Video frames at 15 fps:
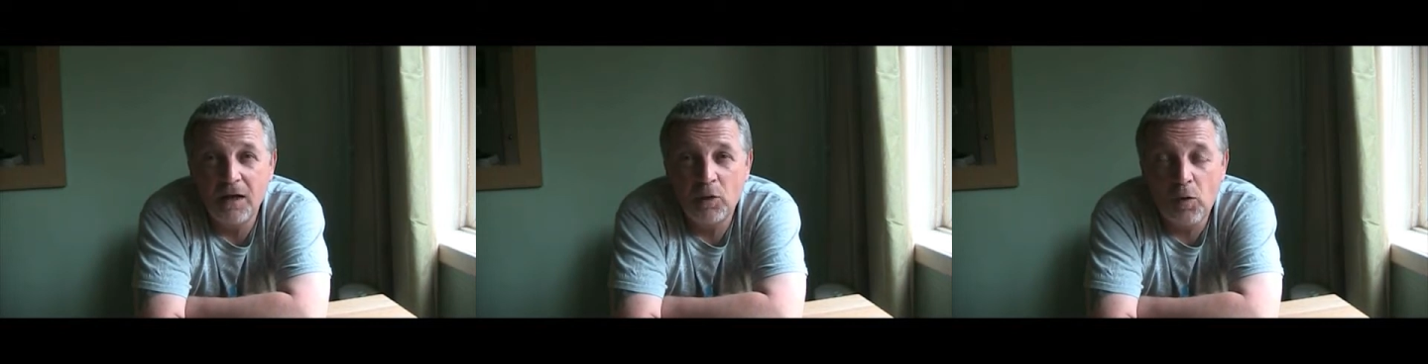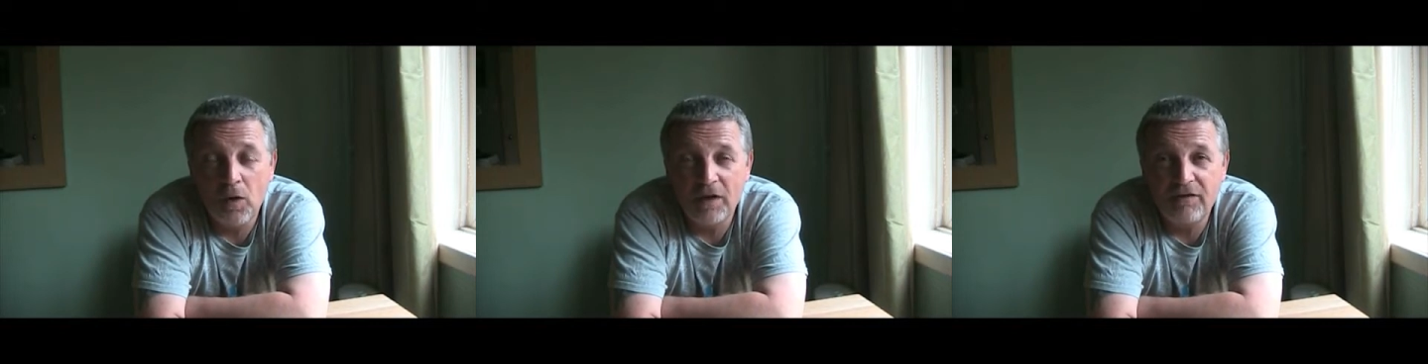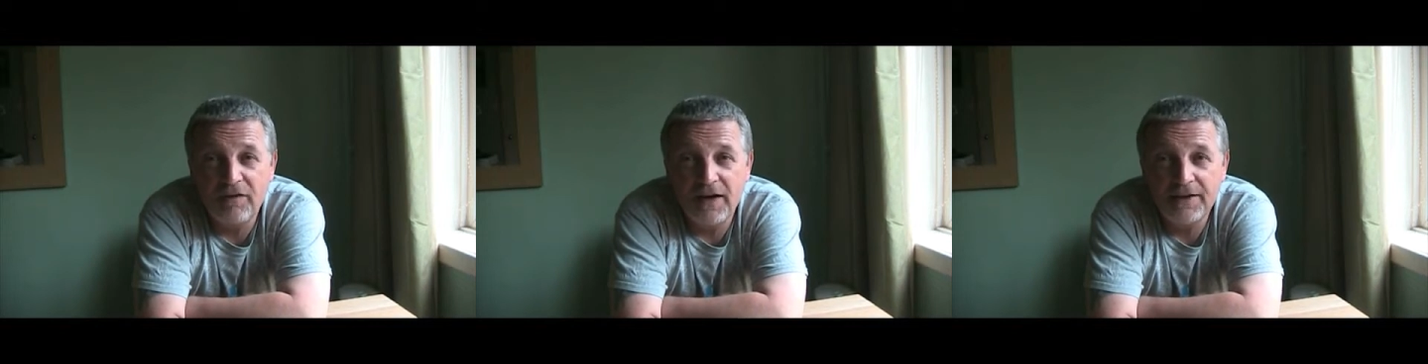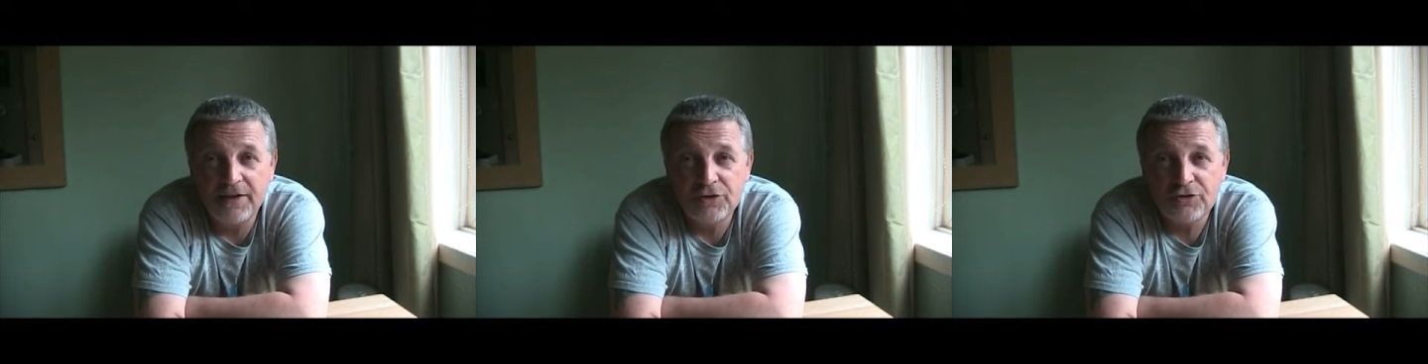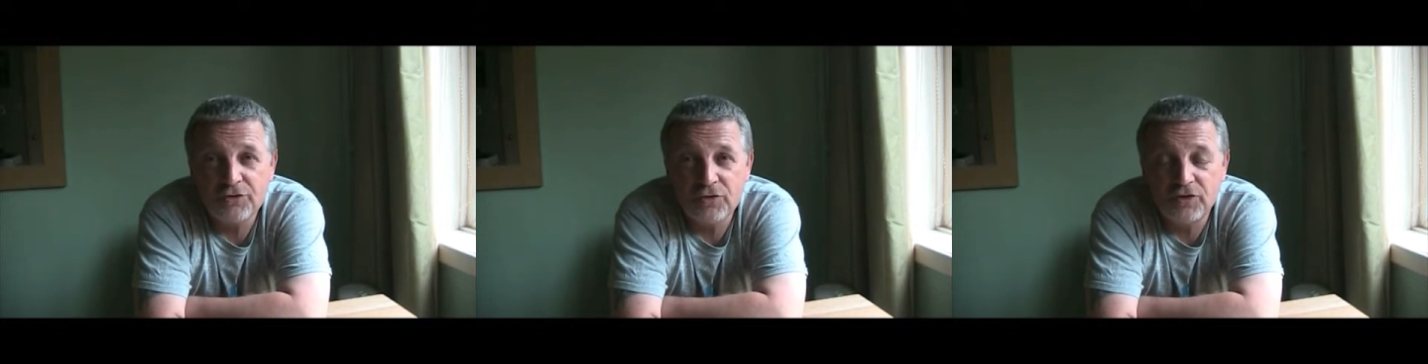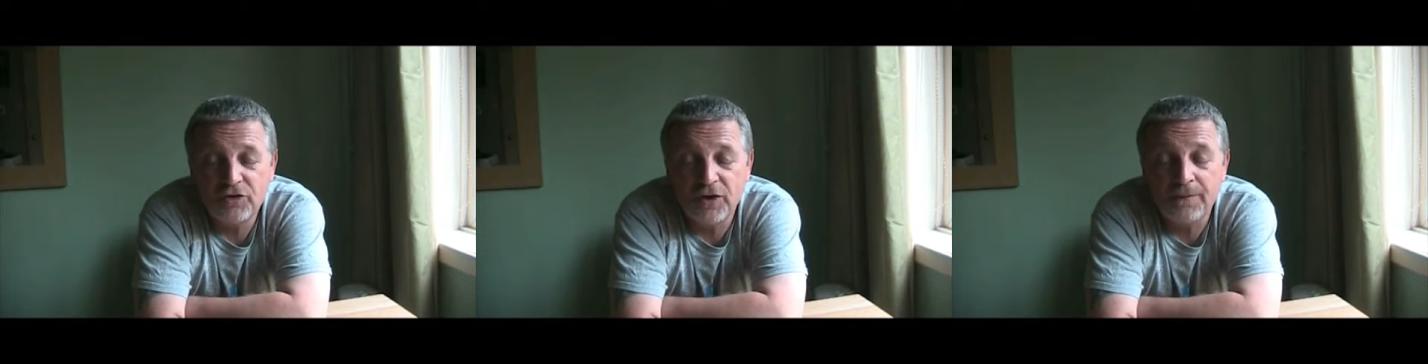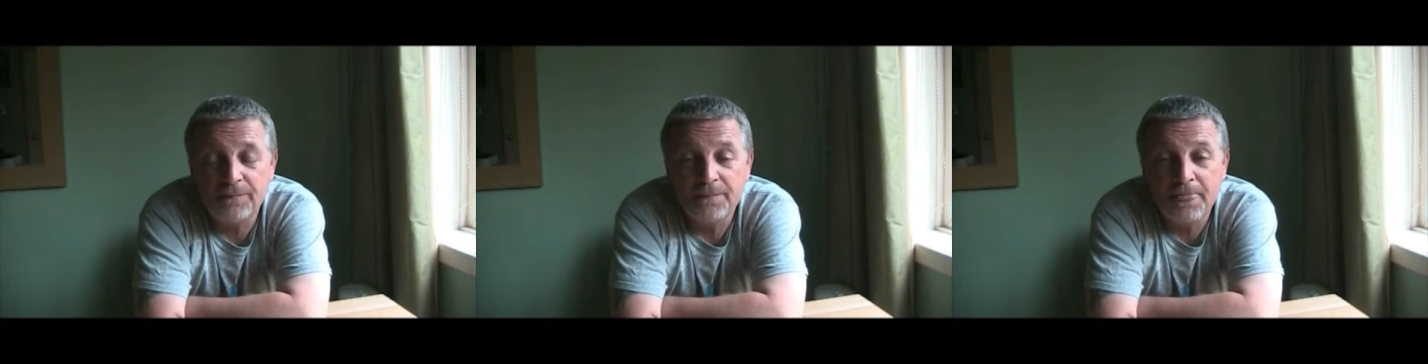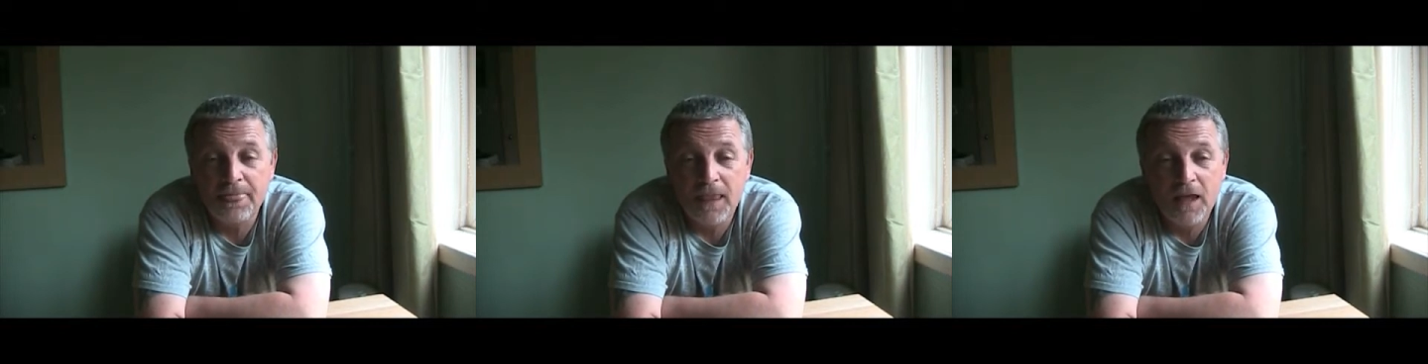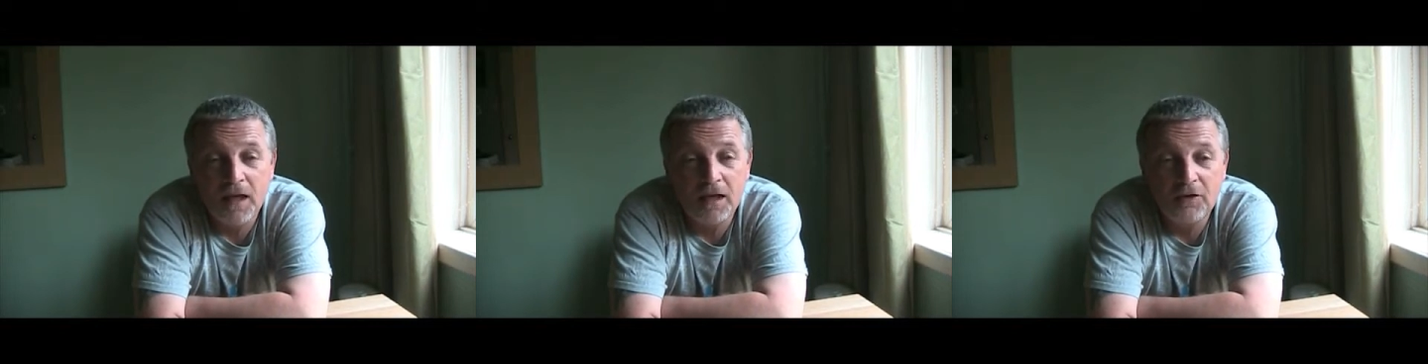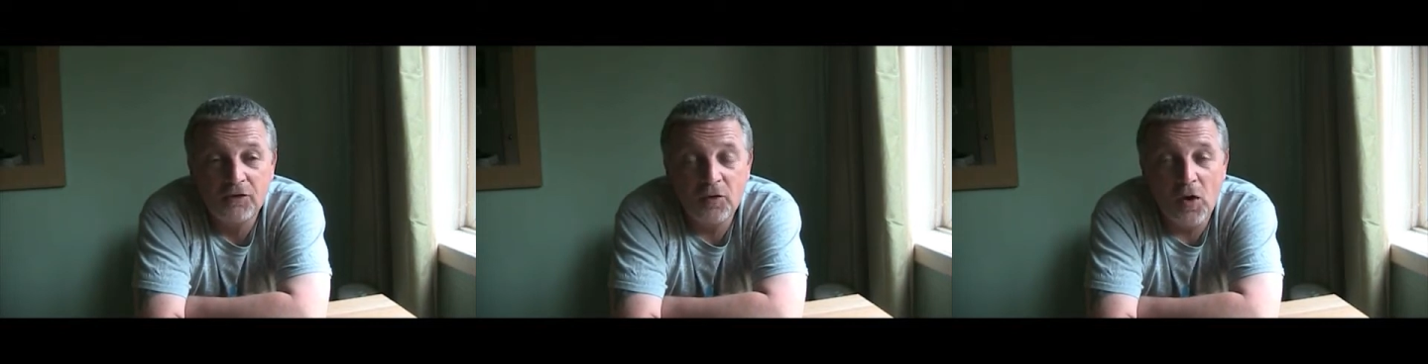qualified instructor.
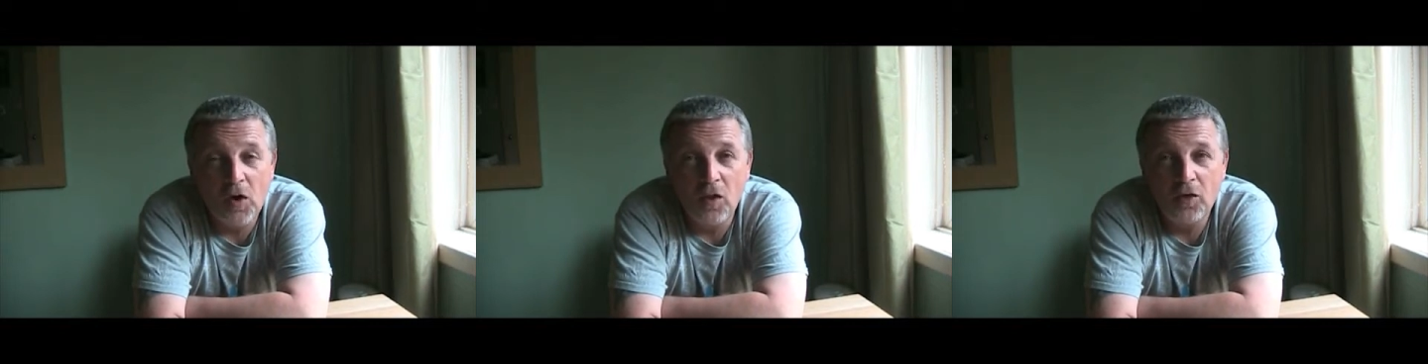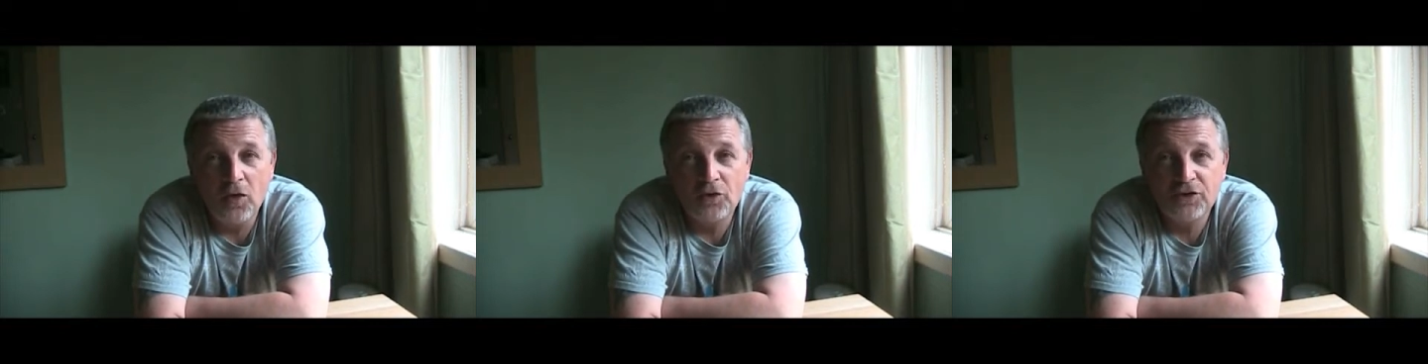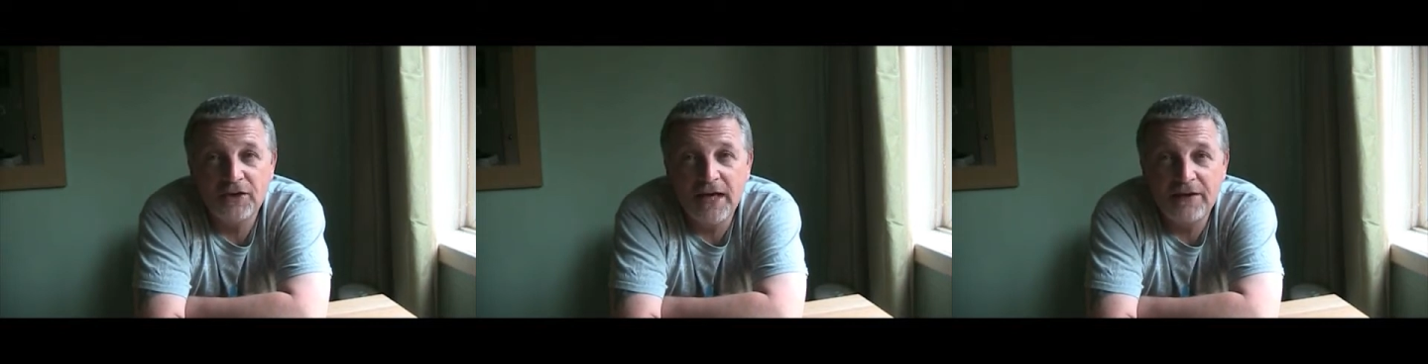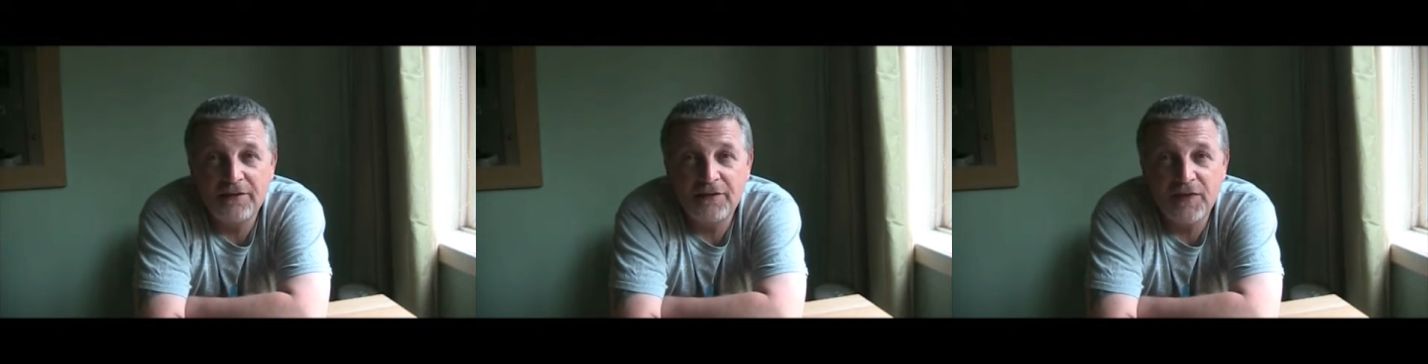So all those kind of